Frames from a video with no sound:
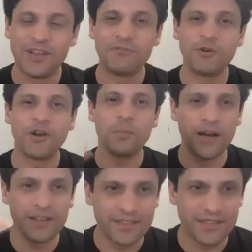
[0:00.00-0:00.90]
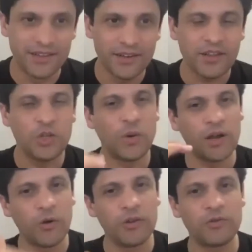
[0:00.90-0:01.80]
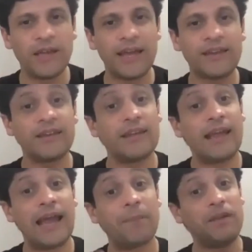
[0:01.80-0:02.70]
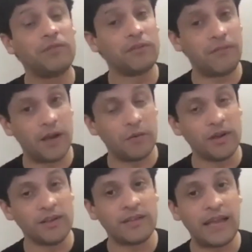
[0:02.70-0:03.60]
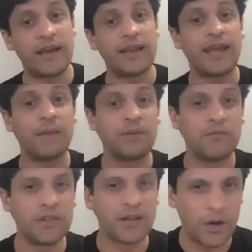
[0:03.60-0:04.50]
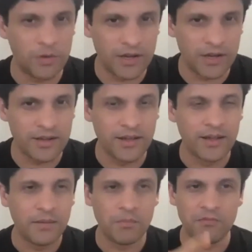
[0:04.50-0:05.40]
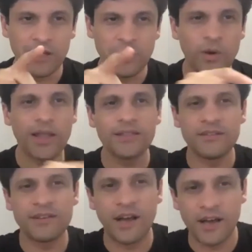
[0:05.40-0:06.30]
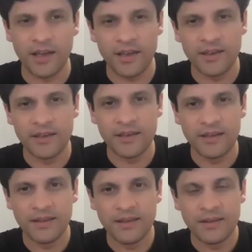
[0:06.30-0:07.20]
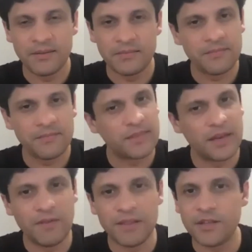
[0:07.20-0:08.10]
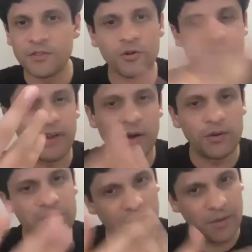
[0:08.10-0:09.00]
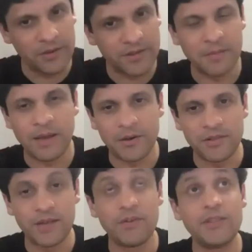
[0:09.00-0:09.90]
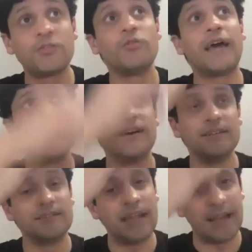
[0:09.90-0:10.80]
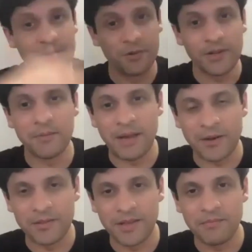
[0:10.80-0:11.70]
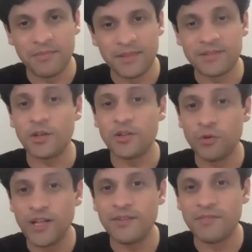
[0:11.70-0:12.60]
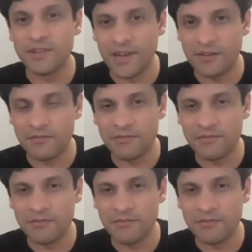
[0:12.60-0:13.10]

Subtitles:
if you're a person, you are going to get happy with the flowers and unhappy with the cow dung. But when you are like the sky, then when they throw flowers, flowers come back on them. When they throw daggers, daggers only come back on them. This is how the Buddha lived his life.